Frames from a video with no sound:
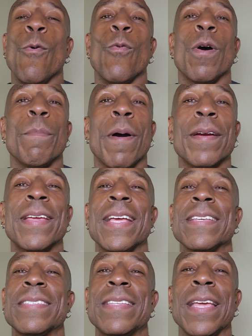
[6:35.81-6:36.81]
what
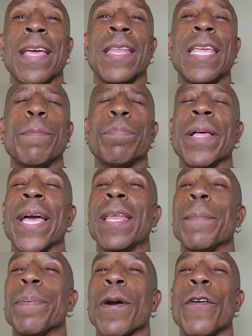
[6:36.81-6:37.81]
Marquez did, he played
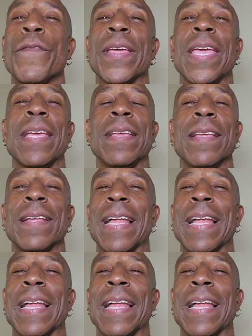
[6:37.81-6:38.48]
it perfect. He